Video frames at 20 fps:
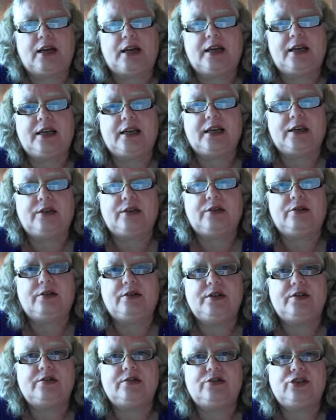I hear
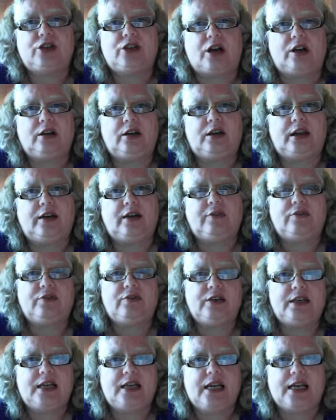this junk
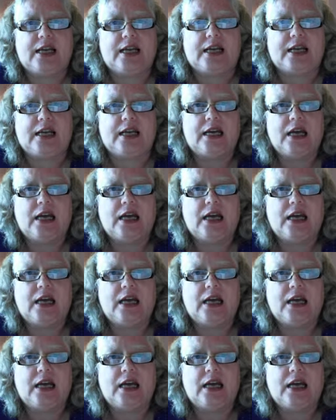every day.